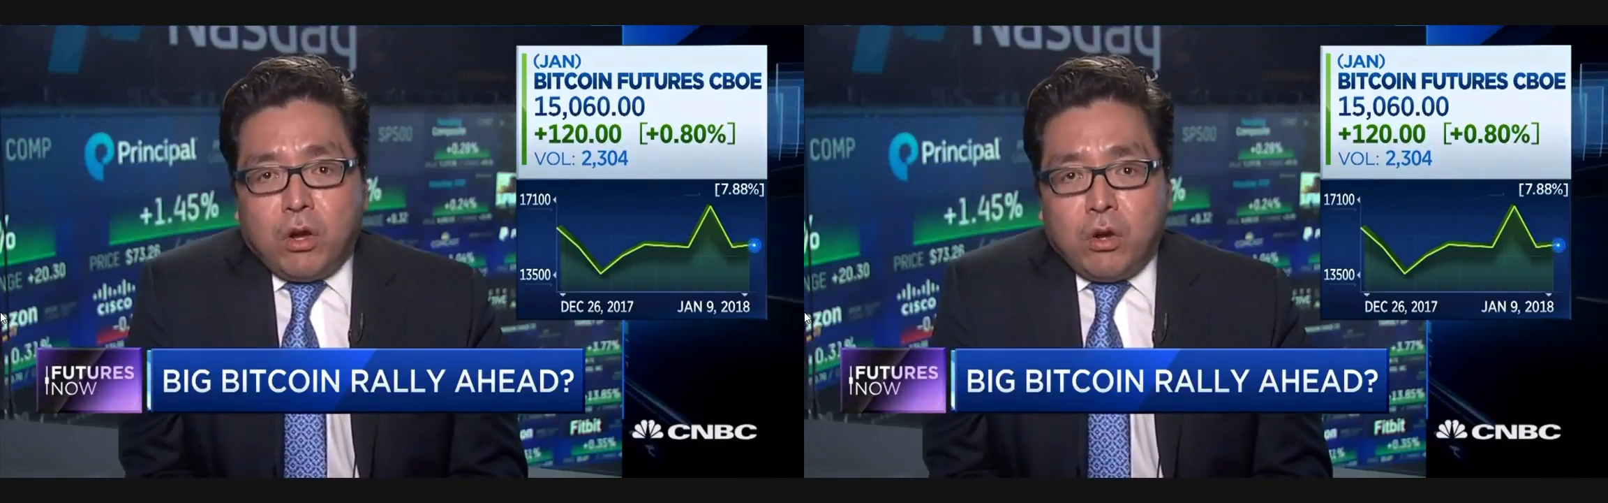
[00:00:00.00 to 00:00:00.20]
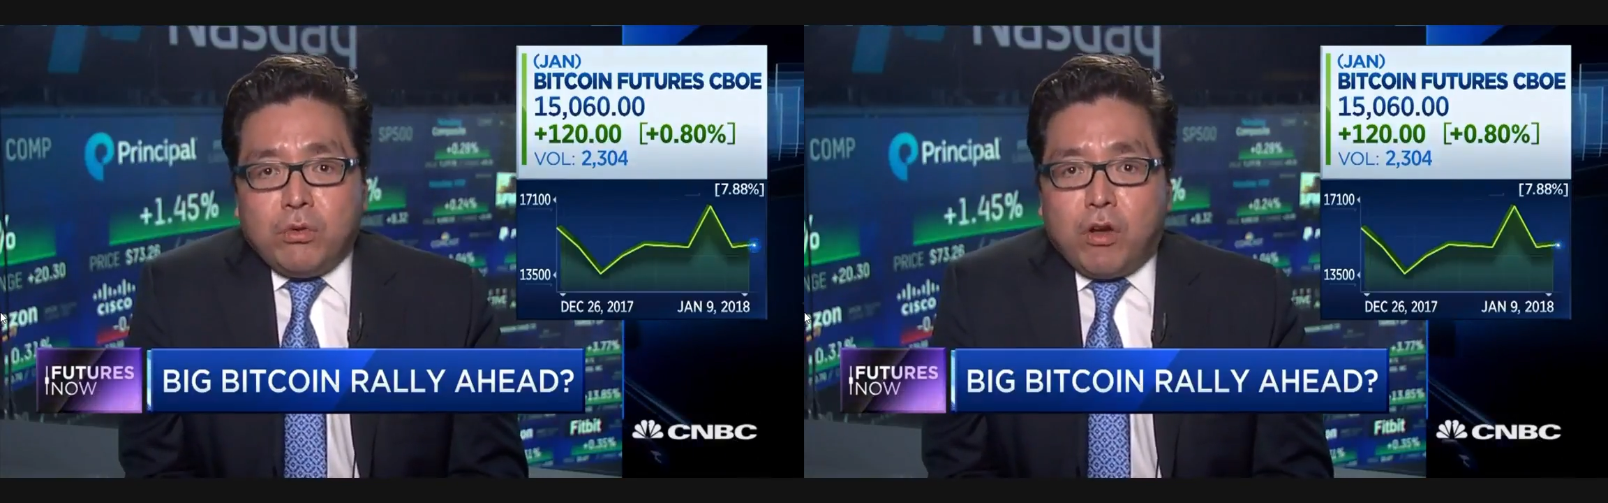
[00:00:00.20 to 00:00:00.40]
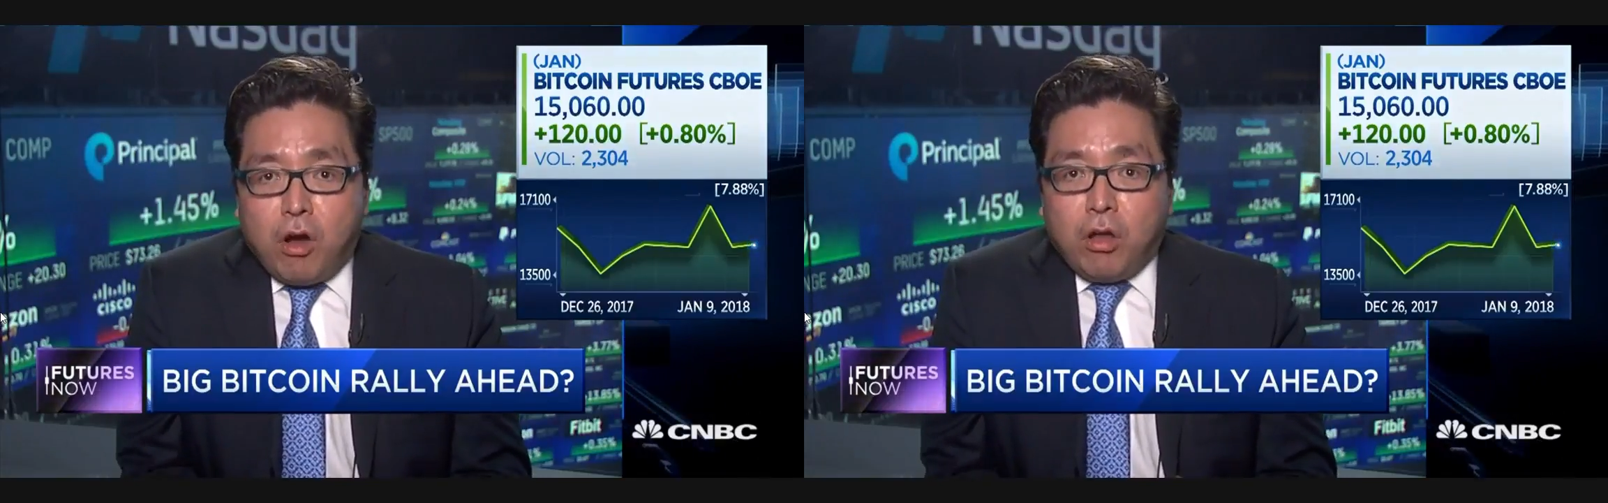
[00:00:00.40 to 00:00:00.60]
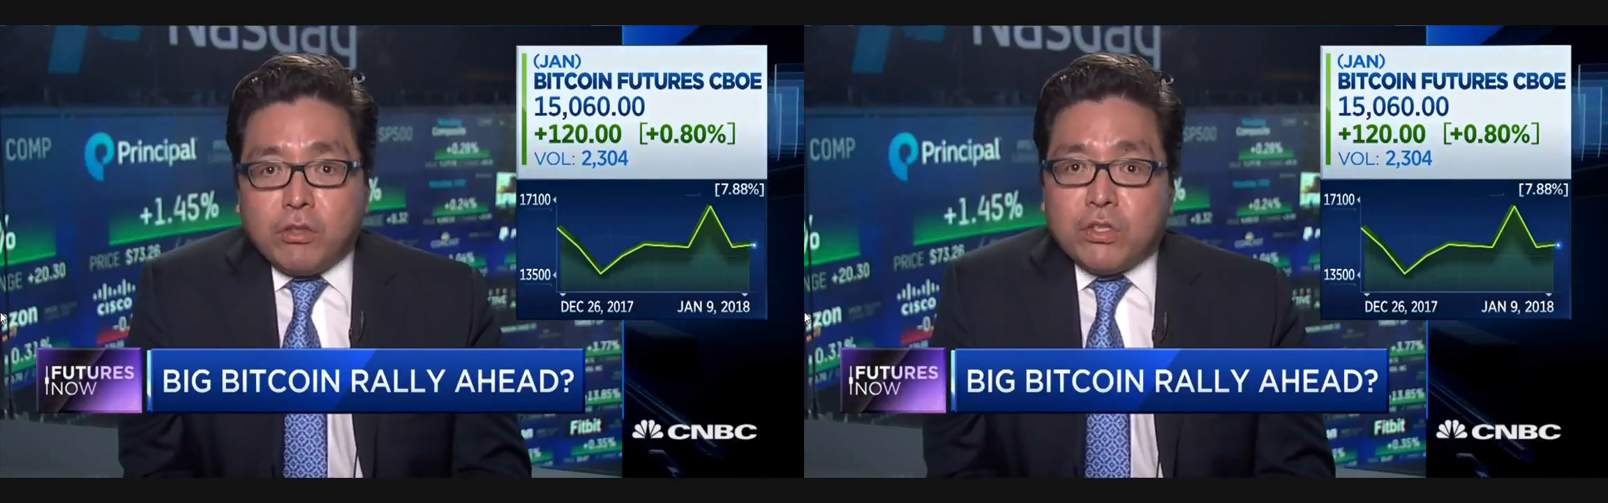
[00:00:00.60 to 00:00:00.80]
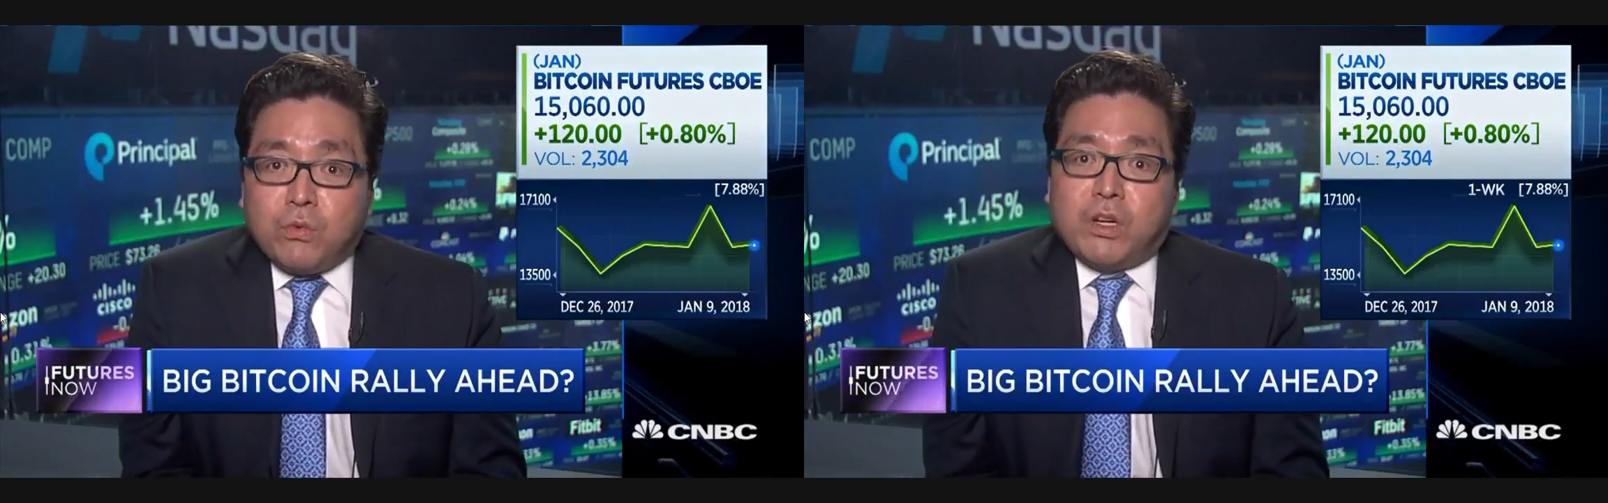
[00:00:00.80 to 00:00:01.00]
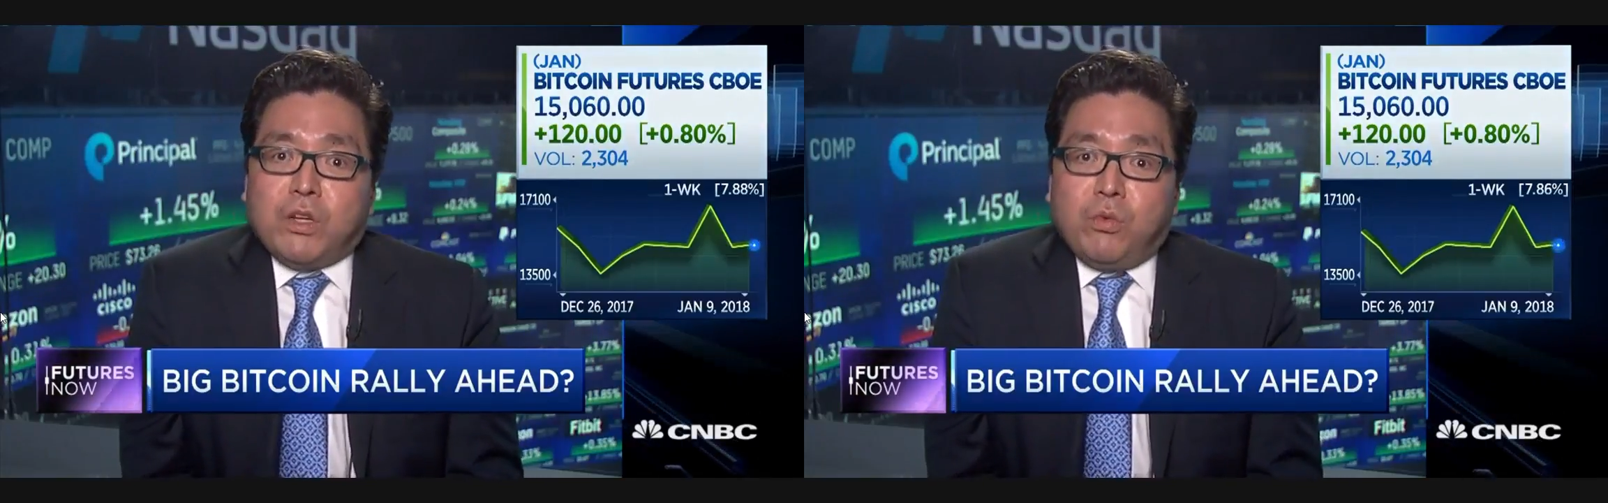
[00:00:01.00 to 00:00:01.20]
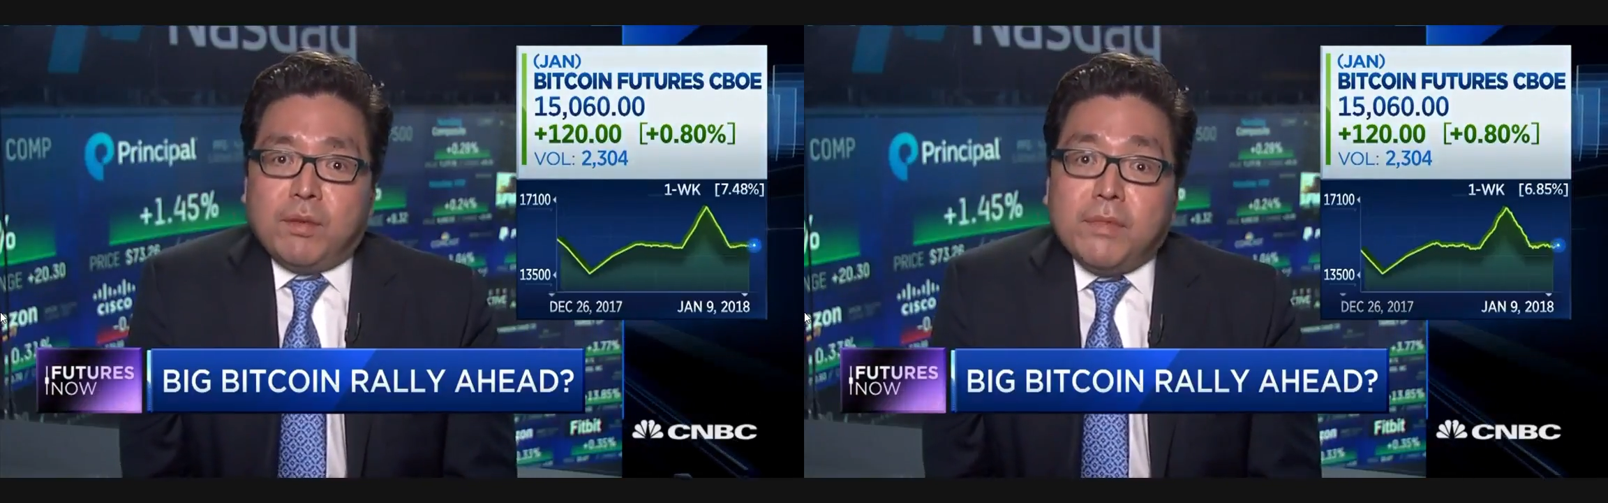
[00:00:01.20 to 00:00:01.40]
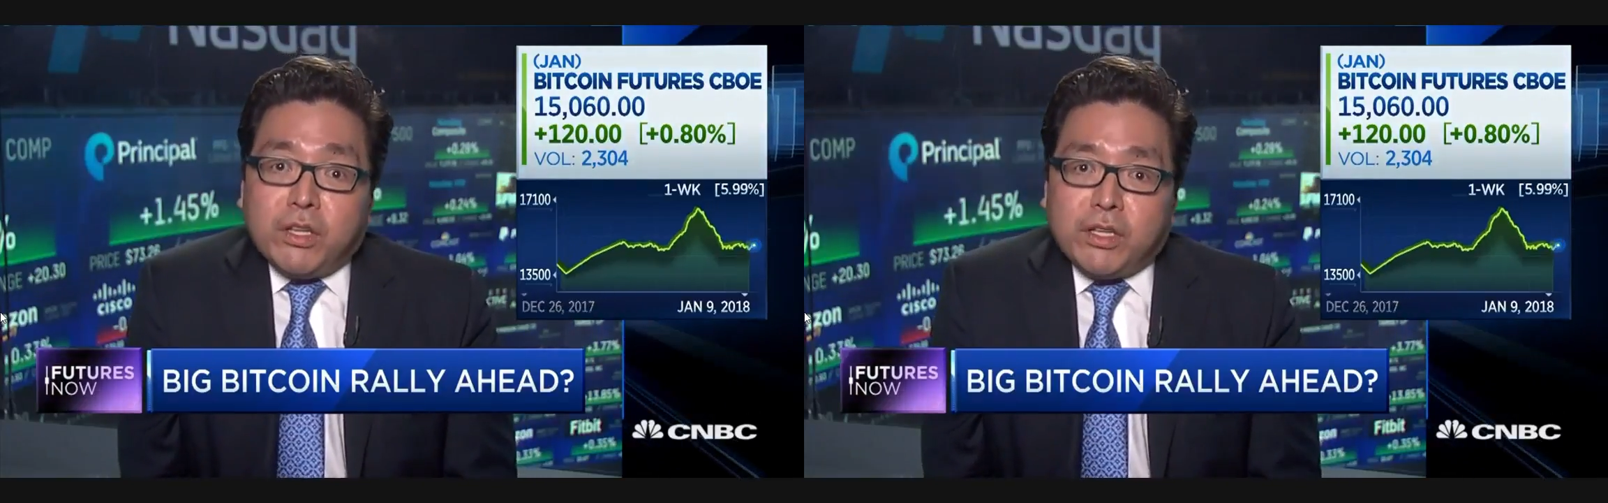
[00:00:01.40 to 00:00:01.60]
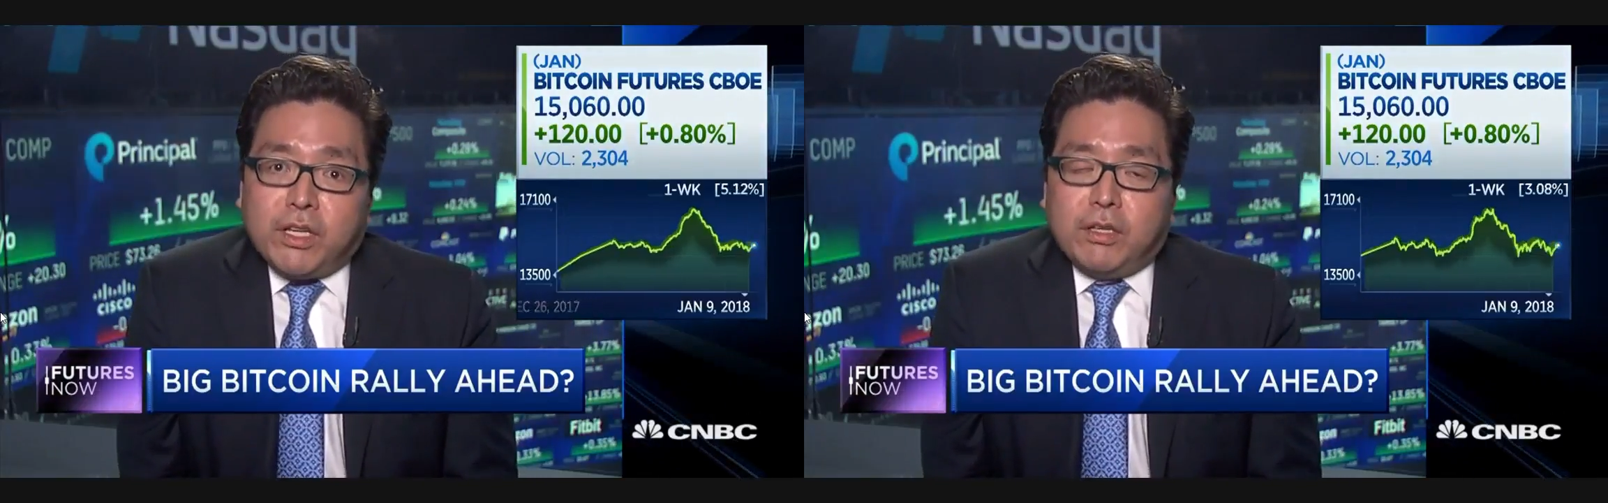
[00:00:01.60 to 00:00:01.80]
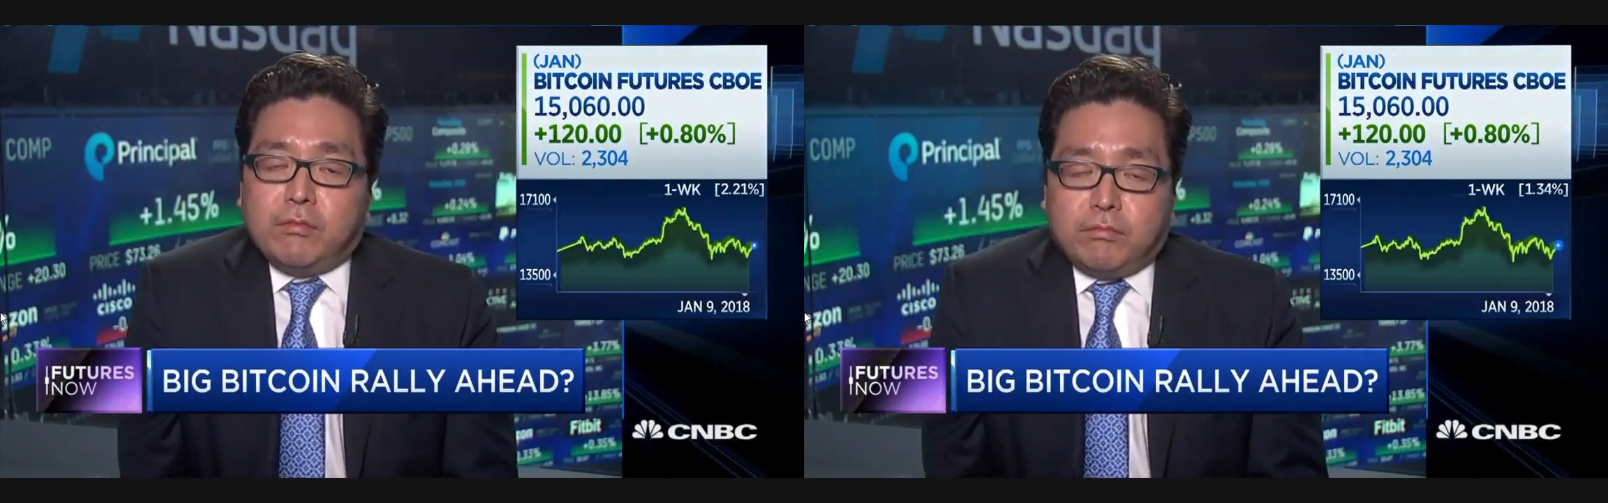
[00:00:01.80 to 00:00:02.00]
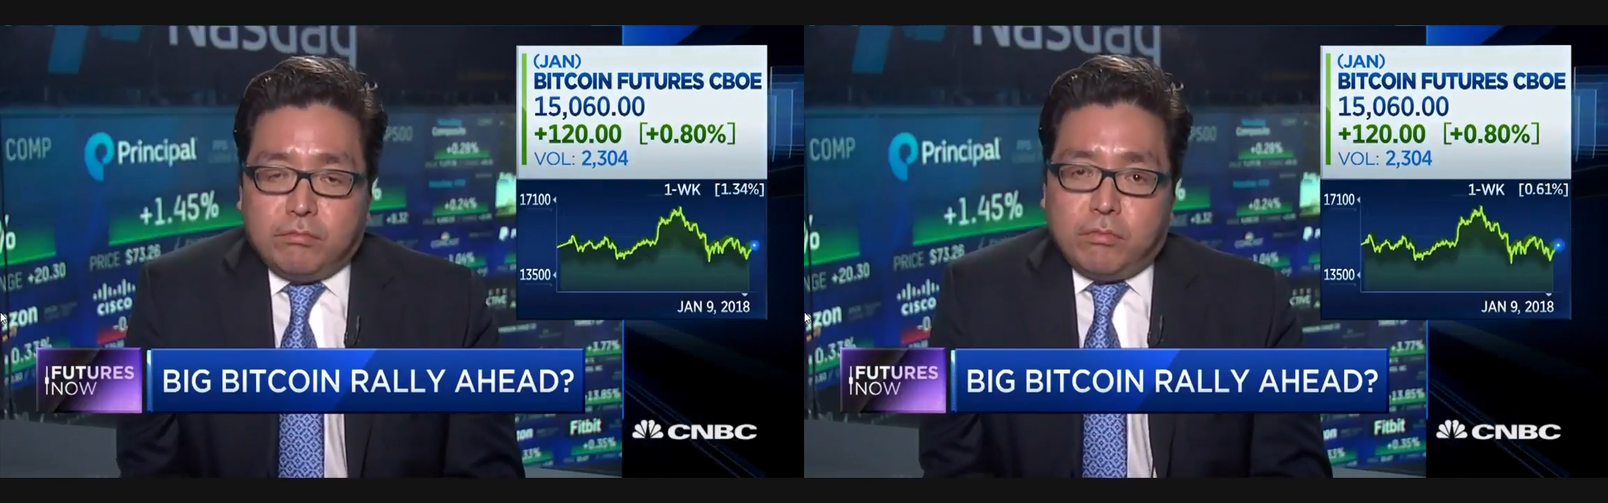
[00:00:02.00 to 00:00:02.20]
own all 21 million,